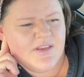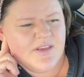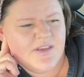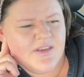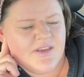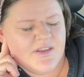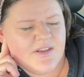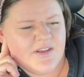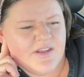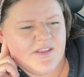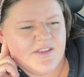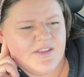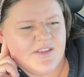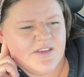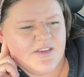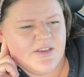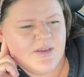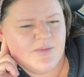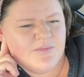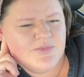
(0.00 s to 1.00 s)
and I
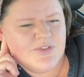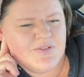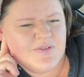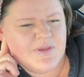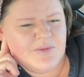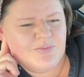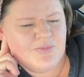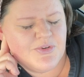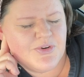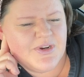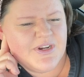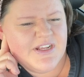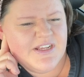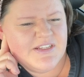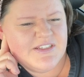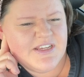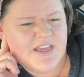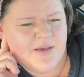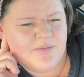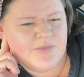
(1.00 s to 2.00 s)
think I'm doing pretty
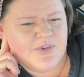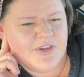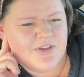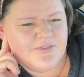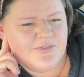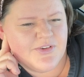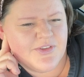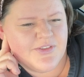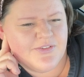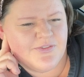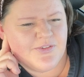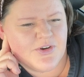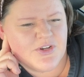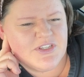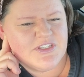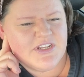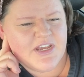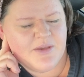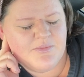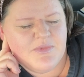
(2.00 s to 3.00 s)
damn good for the
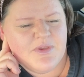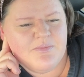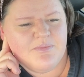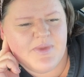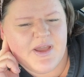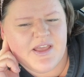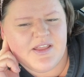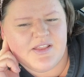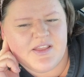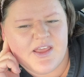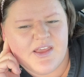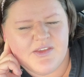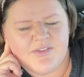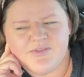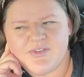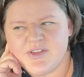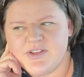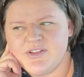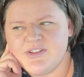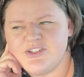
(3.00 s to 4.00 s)
first time in my
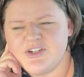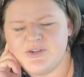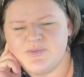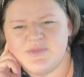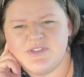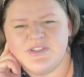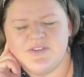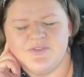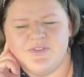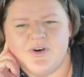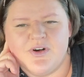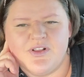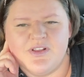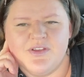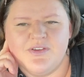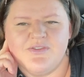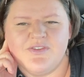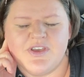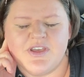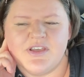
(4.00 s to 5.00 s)
life in terms of all
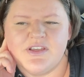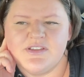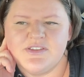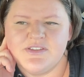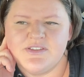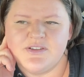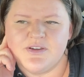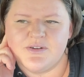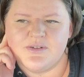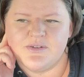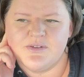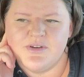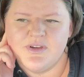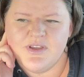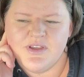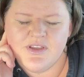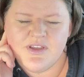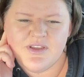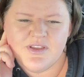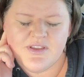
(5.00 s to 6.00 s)
of it. So
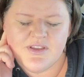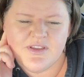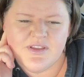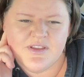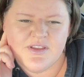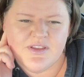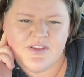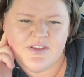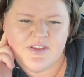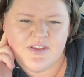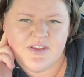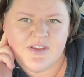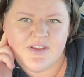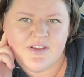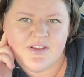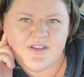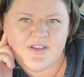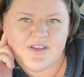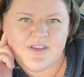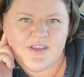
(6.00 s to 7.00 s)

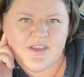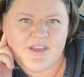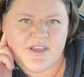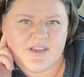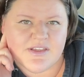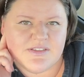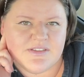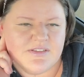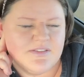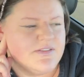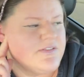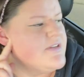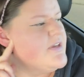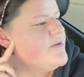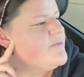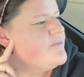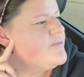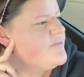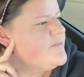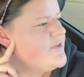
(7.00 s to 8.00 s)
yes,
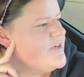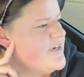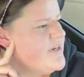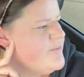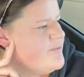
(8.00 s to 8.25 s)
I'm pretty